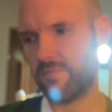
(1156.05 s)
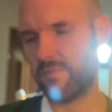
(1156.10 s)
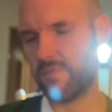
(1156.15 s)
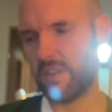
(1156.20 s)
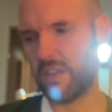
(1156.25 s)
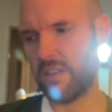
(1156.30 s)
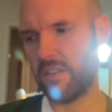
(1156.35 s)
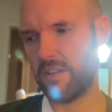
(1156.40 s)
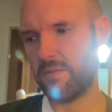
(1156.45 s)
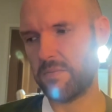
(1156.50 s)

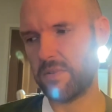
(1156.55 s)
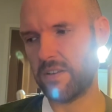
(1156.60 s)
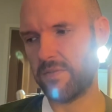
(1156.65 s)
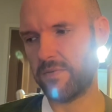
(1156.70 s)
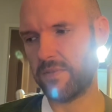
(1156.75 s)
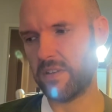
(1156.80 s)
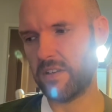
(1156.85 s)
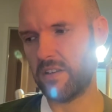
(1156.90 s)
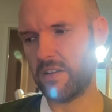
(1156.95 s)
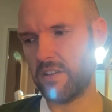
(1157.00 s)
I think I'm
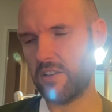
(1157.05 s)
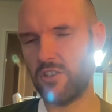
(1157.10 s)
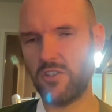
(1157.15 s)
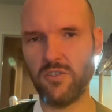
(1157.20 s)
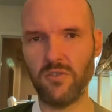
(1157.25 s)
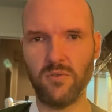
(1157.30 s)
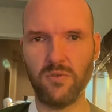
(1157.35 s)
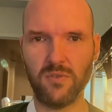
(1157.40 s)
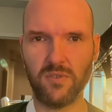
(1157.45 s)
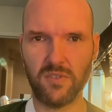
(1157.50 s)
definitely going to
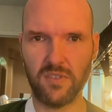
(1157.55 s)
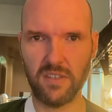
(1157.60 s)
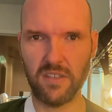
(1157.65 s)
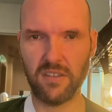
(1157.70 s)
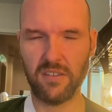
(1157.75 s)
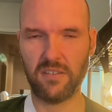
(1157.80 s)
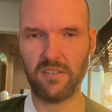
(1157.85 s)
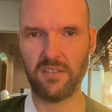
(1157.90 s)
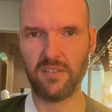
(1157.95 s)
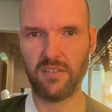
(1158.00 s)
use
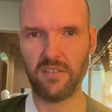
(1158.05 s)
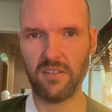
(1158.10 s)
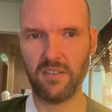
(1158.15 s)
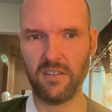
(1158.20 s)
this